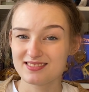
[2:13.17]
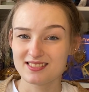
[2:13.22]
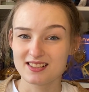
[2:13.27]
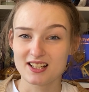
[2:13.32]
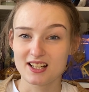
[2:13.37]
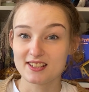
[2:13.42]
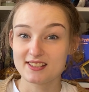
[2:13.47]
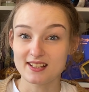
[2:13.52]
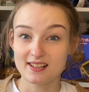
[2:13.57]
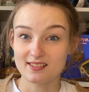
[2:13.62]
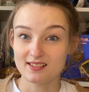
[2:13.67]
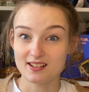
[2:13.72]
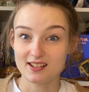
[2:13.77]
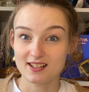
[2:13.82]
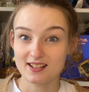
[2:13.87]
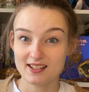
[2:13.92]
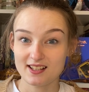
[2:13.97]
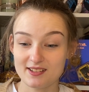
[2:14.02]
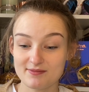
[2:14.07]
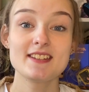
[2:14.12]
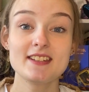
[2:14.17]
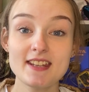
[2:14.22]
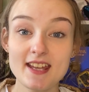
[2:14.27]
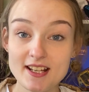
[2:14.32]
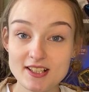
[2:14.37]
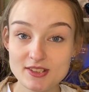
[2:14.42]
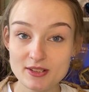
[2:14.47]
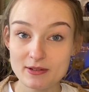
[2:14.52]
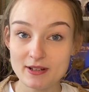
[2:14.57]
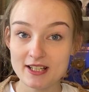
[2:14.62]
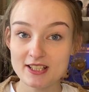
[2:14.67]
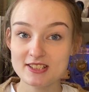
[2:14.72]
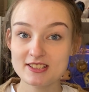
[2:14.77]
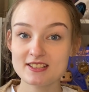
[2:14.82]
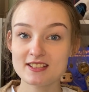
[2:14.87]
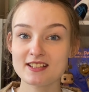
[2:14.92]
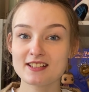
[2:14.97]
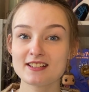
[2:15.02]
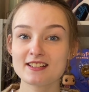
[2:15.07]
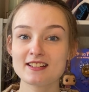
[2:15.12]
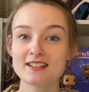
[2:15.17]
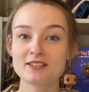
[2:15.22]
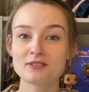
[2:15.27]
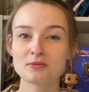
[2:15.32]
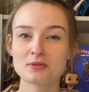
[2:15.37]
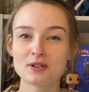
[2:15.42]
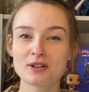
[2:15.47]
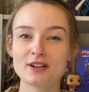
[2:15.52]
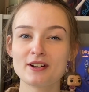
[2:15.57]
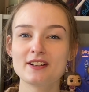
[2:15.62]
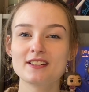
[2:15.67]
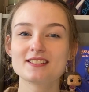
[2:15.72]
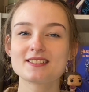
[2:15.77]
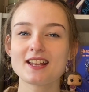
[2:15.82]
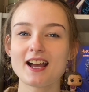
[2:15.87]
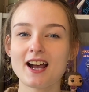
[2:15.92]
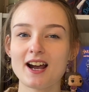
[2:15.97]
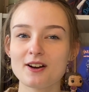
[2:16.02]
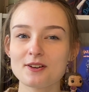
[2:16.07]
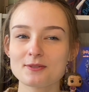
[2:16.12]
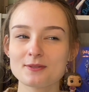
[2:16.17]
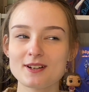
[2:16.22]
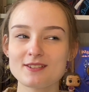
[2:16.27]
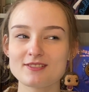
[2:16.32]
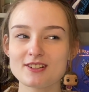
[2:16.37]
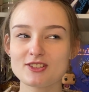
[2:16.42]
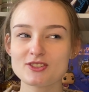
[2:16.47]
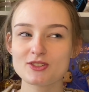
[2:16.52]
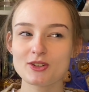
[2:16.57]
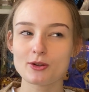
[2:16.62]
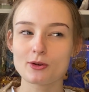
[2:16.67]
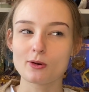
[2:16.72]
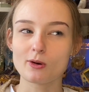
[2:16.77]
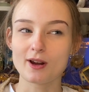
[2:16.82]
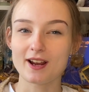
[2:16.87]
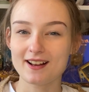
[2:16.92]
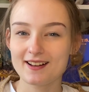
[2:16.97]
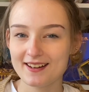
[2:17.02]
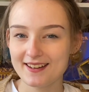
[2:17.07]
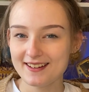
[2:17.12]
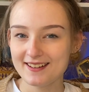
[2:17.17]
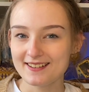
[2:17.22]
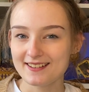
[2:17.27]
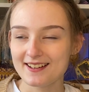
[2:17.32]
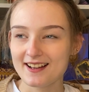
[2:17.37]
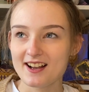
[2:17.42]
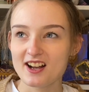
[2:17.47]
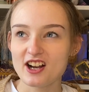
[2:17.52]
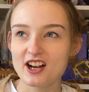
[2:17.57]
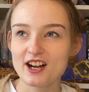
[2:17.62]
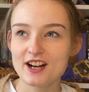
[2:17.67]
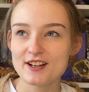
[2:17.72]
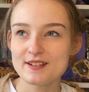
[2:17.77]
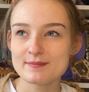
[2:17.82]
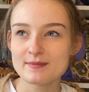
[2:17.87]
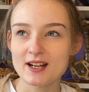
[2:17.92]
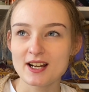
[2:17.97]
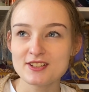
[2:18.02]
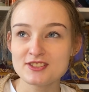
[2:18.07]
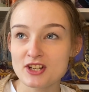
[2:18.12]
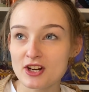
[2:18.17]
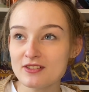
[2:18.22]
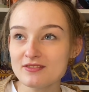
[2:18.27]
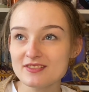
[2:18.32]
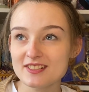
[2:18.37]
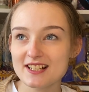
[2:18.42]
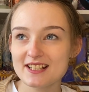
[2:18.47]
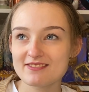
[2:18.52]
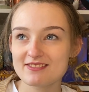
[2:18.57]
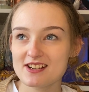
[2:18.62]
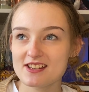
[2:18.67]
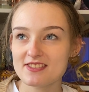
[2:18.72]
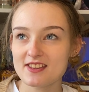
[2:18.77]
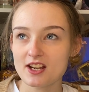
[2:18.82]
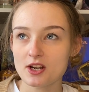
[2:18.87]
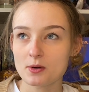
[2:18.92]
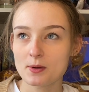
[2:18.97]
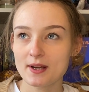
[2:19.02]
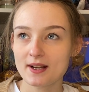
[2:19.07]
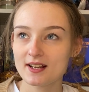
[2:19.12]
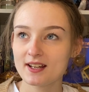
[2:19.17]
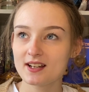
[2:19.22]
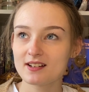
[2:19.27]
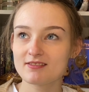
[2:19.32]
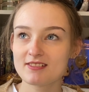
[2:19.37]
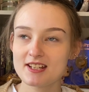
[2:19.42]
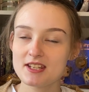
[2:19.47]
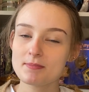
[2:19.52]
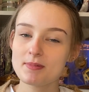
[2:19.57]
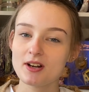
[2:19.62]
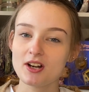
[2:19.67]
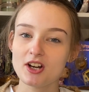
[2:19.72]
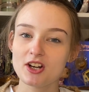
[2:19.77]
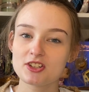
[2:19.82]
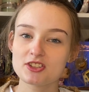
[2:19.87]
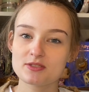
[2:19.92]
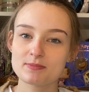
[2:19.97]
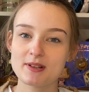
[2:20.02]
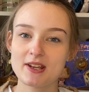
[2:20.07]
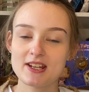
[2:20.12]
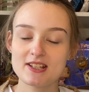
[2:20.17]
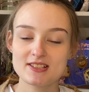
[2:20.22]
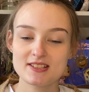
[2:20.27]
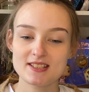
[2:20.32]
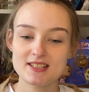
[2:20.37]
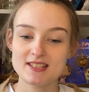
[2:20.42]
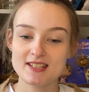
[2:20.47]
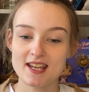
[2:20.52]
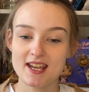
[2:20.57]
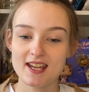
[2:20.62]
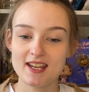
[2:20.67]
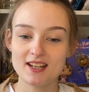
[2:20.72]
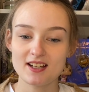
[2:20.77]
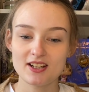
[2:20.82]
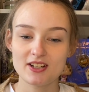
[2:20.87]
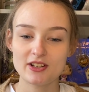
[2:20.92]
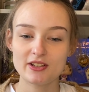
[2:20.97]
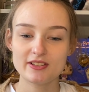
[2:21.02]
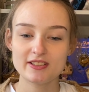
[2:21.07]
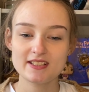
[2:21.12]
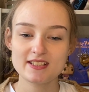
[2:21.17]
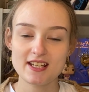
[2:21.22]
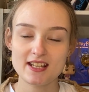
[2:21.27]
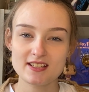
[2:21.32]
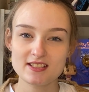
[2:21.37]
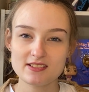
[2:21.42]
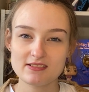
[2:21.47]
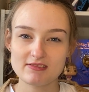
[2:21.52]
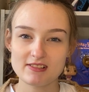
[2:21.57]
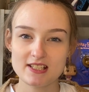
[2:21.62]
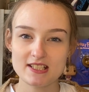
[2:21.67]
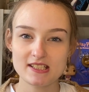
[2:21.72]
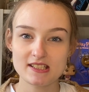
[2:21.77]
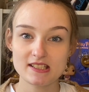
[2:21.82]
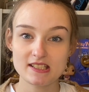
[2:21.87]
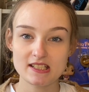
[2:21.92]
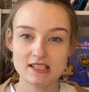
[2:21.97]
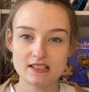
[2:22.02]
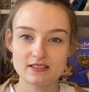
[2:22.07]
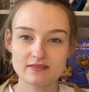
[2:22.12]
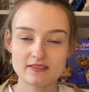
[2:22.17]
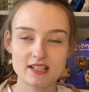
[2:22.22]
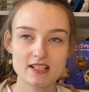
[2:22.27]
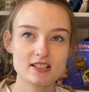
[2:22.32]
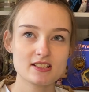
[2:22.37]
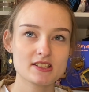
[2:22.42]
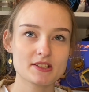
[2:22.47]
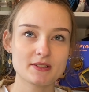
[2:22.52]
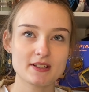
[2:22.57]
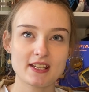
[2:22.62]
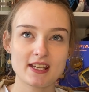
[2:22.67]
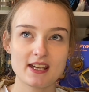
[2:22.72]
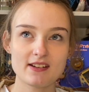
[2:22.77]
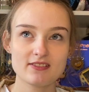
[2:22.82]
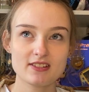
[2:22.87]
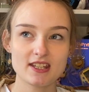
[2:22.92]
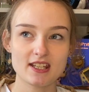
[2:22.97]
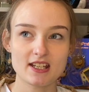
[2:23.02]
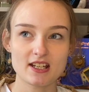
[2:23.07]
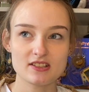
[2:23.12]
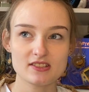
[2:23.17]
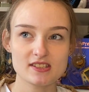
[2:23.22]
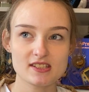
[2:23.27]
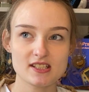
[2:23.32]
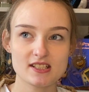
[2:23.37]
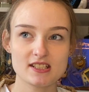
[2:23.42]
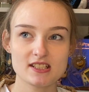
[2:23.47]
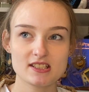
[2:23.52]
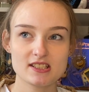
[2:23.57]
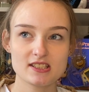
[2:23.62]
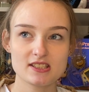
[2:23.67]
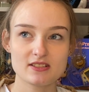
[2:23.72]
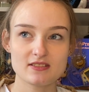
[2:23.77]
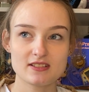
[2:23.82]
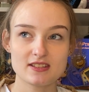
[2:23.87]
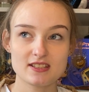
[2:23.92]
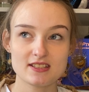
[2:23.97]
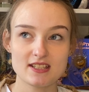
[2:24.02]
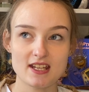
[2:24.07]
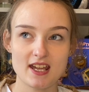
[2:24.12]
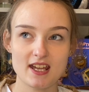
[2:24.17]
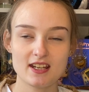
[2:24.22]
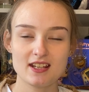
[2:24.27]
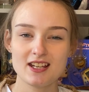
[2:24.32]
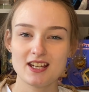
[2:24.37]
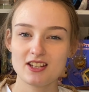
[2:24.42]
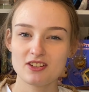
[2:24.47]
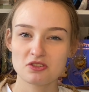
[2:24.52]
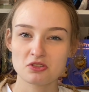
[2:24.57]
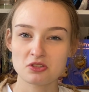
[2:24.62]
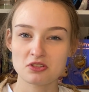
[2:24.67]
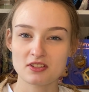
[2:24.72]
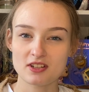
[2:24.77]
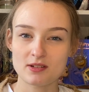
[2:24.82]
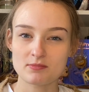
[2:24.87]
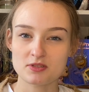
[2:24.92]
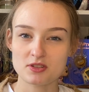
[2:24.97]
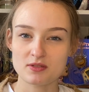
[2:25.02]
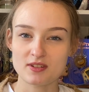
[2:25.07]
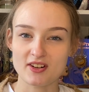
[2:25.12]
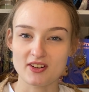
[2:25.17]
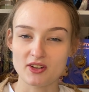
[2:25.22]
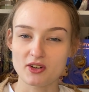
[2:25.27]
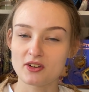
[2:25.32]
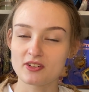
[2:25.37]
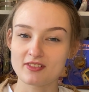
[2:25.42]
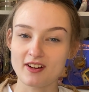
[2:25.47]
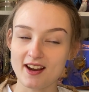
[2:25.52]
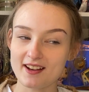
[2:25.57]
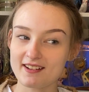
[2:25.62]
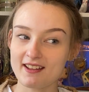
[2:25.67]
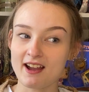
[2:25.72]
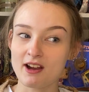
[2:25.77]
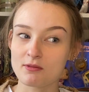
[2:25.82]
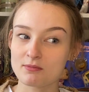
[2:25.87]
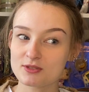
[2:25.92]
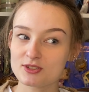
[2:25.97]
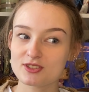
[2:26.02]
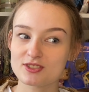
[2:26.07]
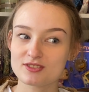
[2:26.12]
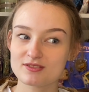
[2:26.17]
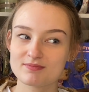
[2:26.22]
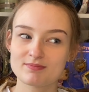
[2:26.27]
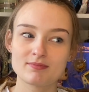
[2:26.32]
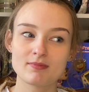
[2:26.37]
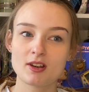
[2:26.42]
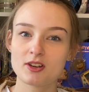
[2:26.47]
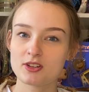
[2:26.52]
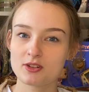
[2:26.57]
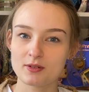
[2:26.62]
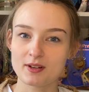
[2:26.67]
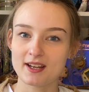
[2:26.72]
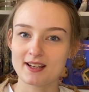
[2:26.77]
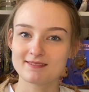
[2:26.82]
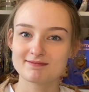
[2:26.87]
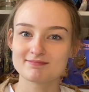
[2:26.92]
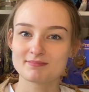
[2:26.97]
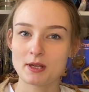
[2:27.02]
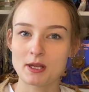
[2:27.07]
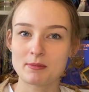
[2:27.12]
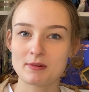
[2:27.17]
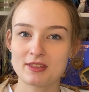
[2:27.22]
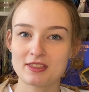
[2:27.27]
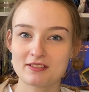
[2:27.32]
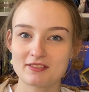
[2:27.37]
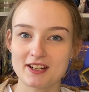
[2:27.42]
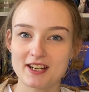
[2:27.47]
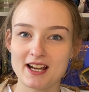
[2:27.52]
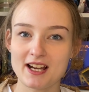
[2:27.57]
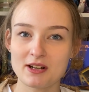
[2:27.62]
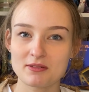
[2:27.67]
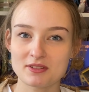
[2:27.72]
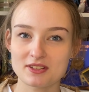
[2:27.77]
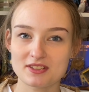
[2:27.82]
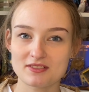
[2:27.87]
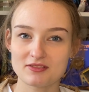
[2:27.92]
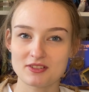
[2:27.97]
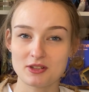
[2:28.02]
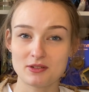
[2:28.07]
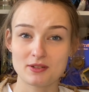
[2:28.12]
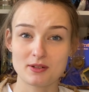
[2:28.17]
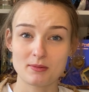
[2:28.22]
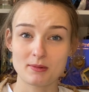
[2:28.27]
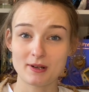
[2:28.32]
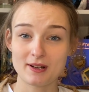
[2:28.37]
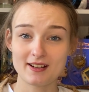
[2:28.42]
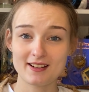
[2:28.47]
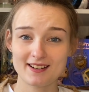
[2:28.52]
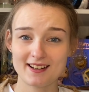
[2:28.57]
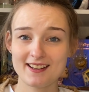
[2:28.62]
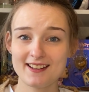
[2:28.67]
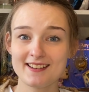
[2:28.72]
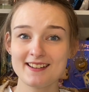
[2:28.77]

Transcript: I didn't like it. The next question was, how do I read so quickly? I don't really read that quickly. I read about 100 pages a day. I only tend to read in the evening, so I get everything else that I need to do in the day. Not that I'm doing a lot right now, I'm just doing maybe 3 hours of uni work.